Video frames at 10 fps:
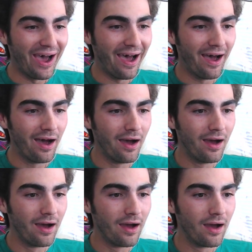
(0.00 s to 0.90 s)

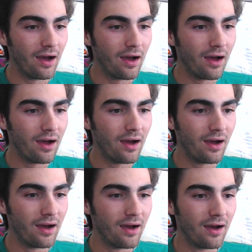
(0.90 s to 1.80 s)

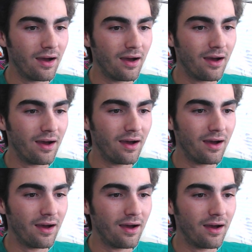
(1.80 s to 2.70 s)

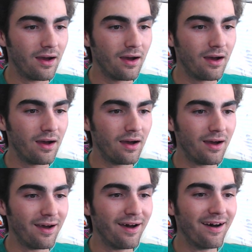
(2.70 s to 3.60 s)

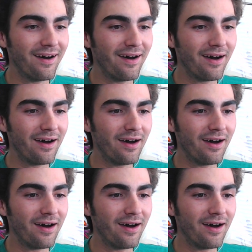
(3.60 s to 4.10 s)
Nothing is said.